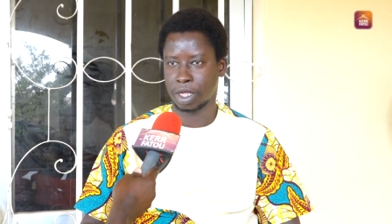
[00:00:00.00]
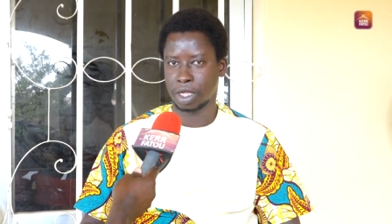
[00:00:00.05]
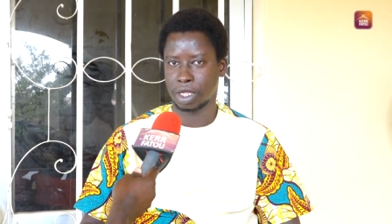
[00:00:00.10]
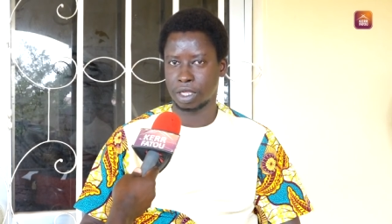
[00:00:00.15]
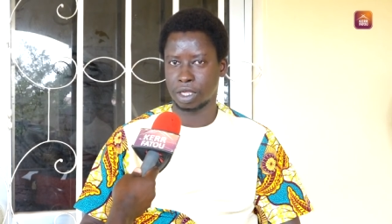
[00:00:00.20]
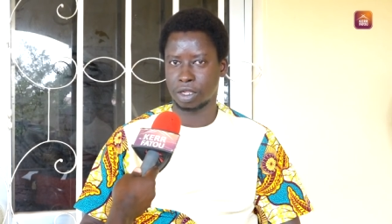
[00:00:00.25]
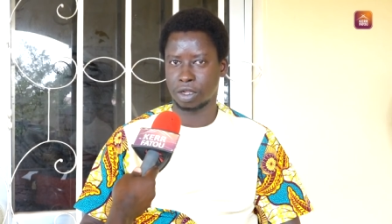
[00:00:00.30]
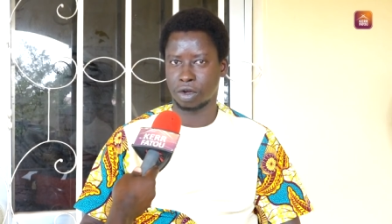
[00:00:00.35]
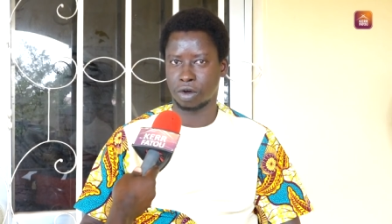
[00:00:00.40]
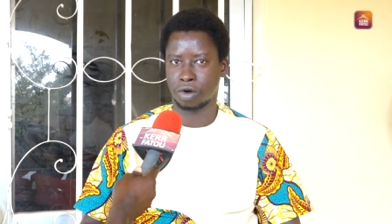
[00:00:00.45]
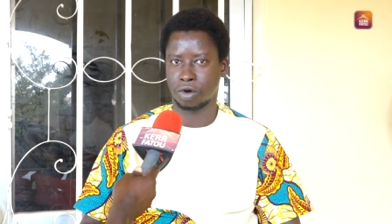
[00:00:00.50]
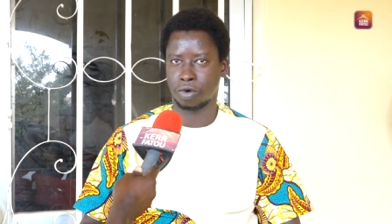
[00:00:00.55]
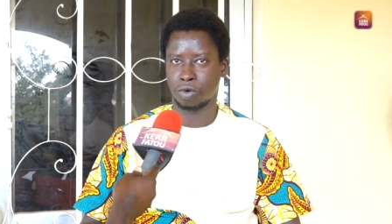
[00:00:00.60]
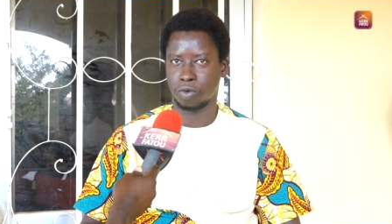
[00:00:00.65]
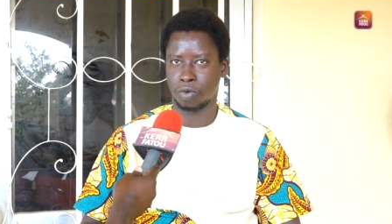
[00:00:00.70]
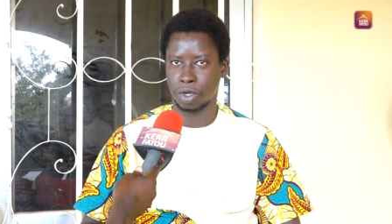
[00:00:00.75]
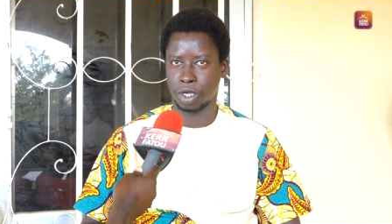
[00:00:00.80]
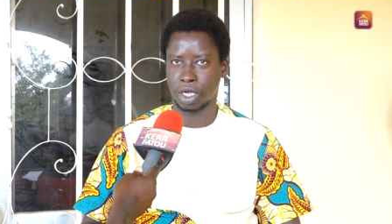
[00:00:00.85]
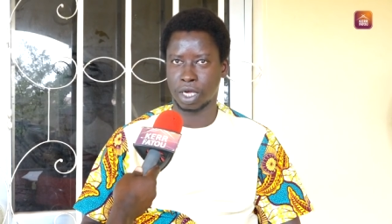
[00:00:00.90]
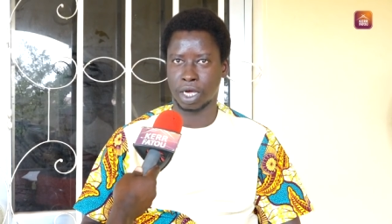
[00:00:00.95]

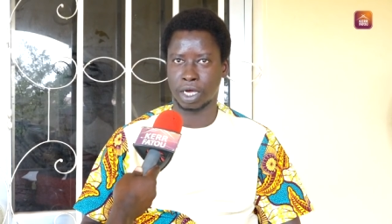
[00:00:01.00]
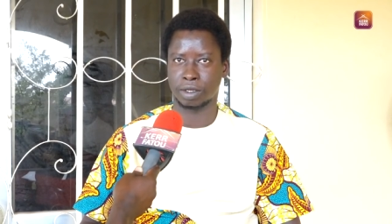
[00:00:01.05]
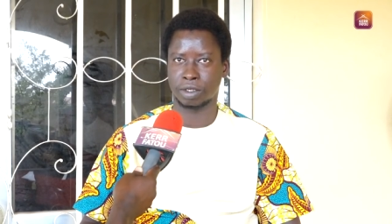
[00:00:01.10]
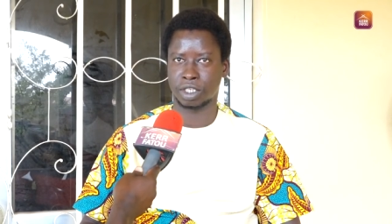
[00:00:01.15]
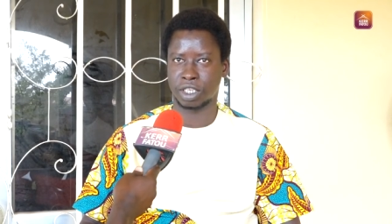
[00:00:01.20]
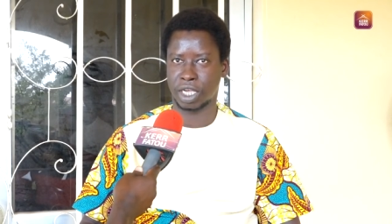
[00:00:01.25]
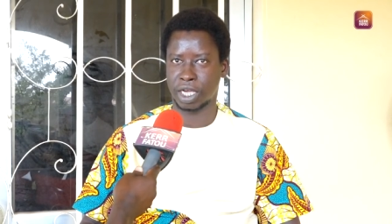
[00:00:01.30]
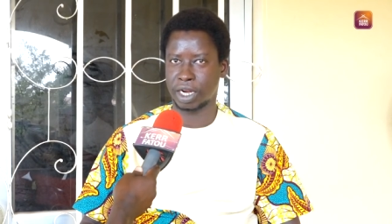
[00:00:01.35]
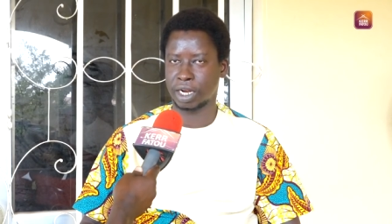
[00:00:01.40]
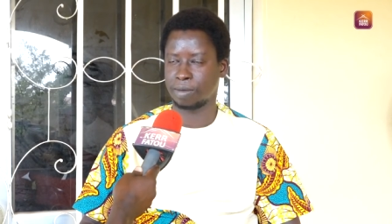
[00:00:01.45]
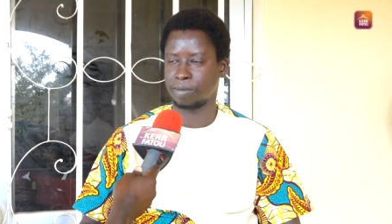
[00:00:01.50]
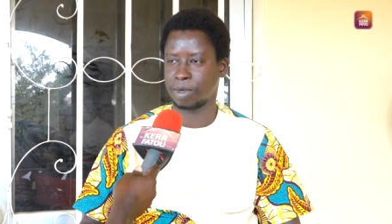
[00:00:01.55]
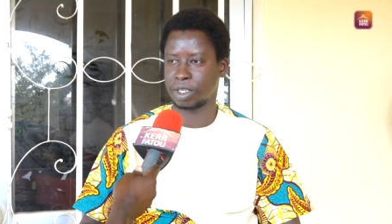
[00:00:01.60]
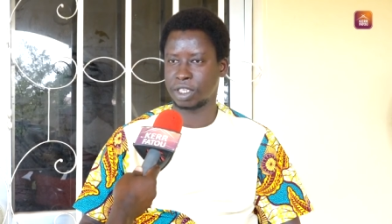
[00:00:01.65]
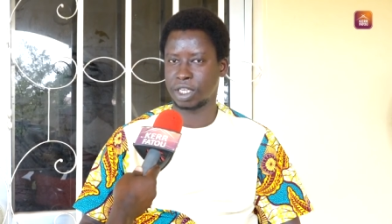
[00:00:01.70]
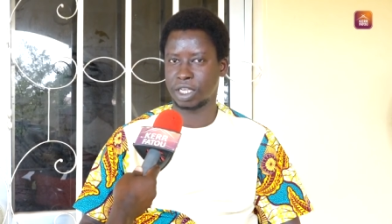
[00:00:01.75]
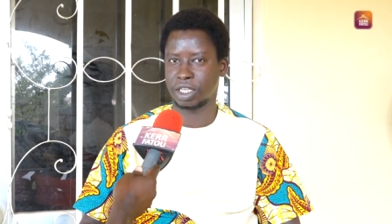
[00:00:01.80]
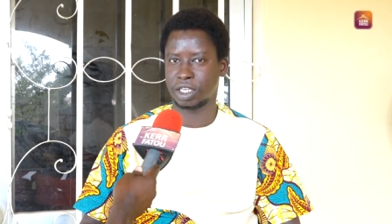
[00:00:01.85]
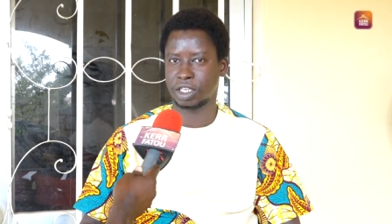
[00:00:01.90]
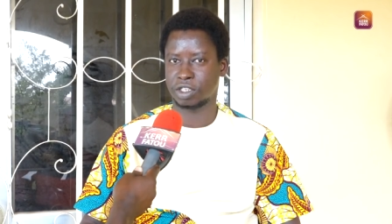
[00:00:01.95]
we are sharing
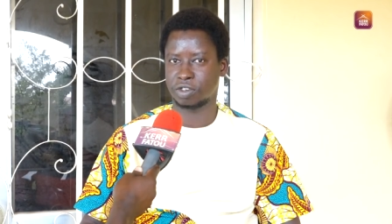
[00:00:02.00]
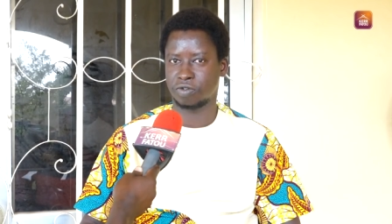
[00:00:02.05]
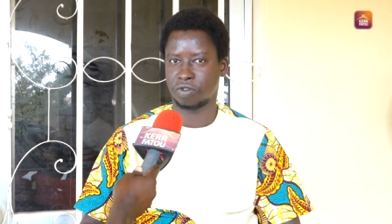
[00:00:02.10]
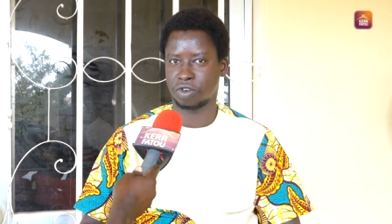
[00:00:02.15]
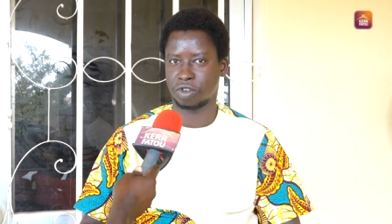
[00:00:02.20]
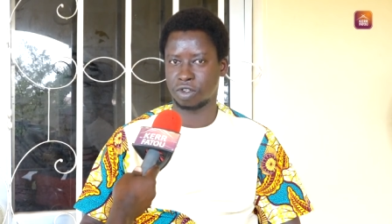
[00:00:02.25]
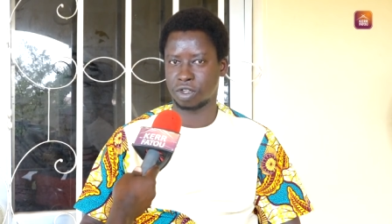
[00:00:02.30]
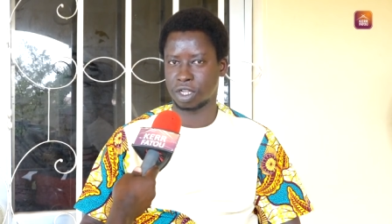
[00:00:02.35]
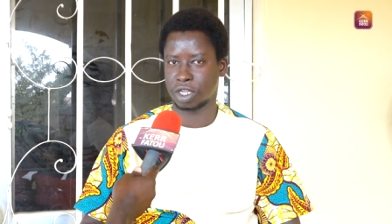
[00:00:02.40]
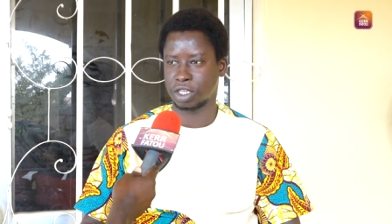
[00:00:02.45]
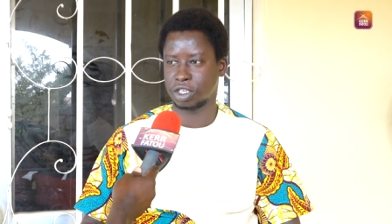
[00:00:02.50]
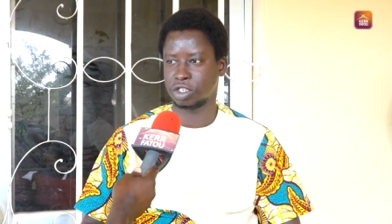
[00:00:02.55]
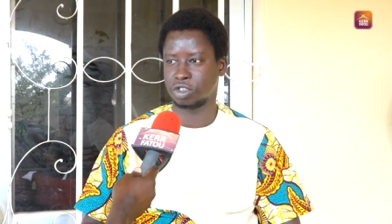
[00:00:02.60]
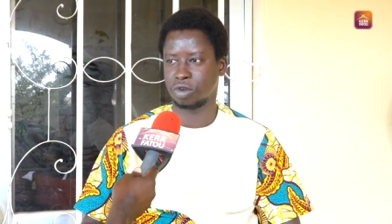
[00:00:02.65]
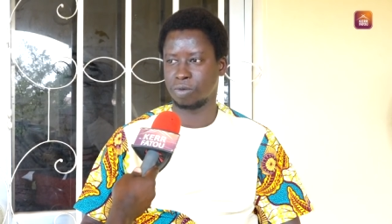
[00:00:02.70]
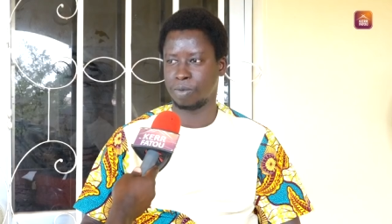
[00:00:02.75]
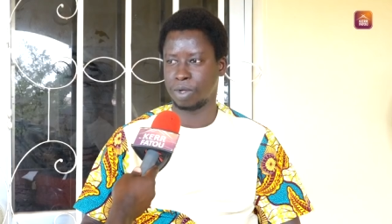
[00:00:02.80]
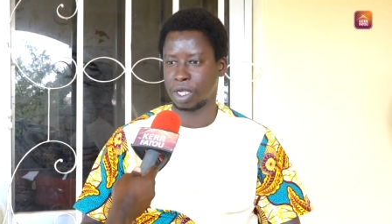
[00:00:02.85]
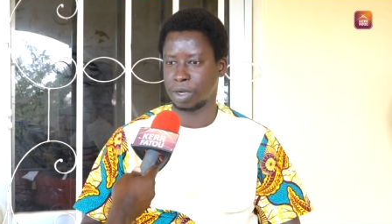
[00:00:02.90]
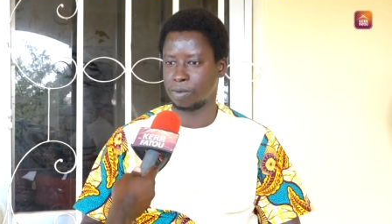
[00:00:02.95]
messages for journalists
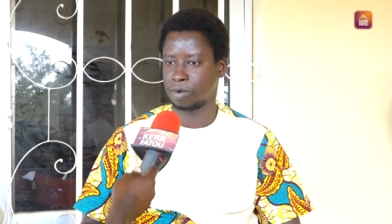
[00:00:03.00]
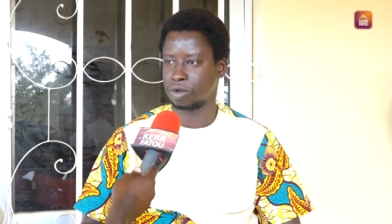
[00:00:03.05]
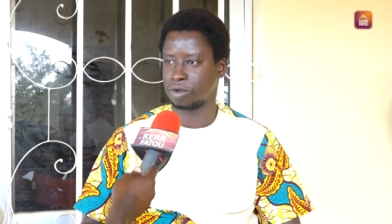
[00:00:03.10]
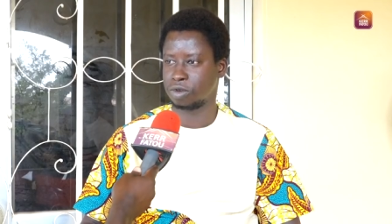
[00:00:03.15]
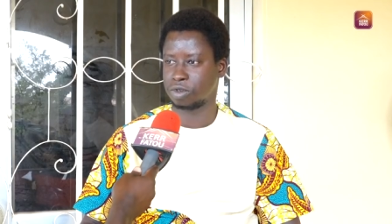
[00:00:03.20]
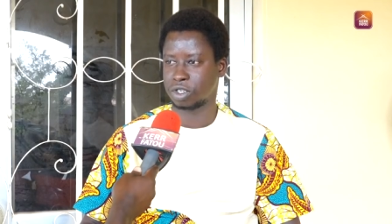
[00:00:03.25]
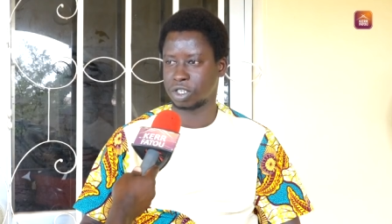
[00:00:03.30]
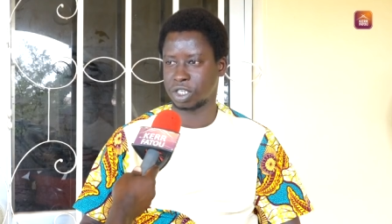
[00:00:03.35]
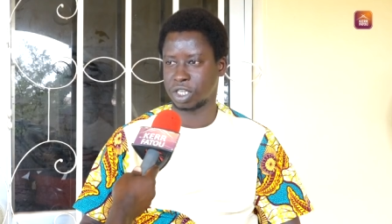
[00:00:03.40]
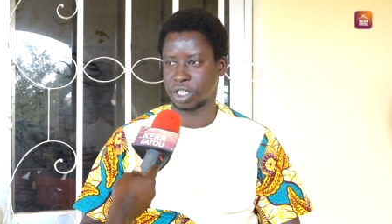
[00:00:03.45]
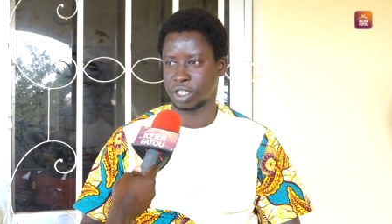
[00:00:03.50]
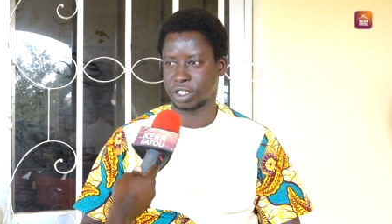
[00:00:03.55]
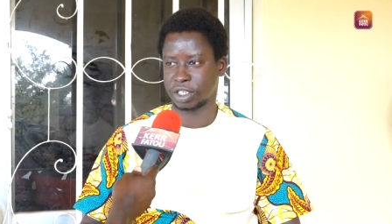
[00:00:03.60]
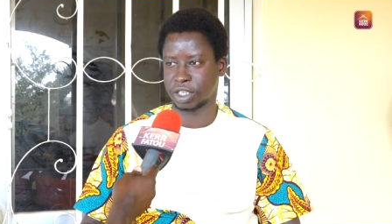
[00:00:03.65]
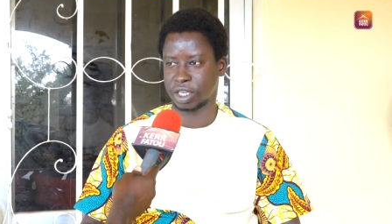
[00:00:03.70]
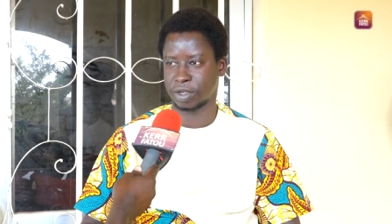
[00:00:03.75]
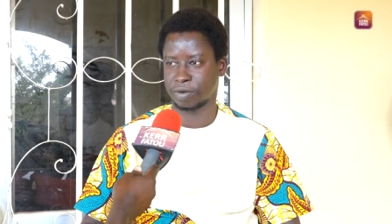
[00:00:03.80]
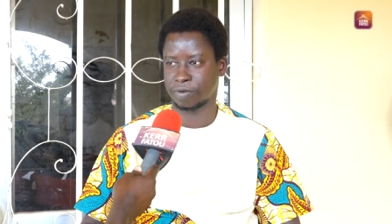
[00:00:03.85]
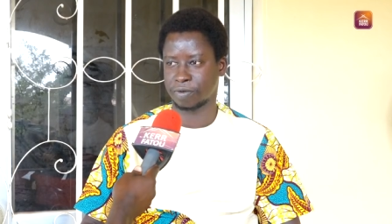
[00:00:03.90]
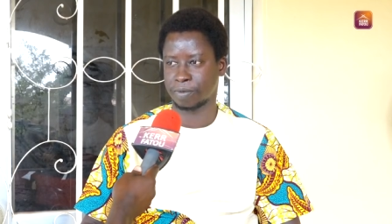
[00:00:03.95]
to be able to stay
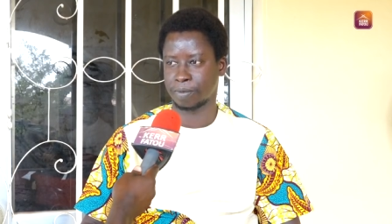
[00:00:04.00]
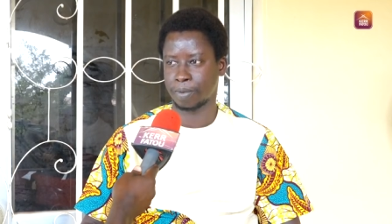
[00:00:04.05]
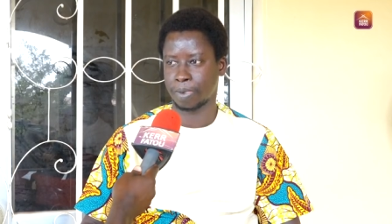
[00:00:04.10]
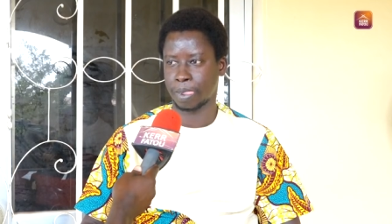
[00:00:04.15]
safe,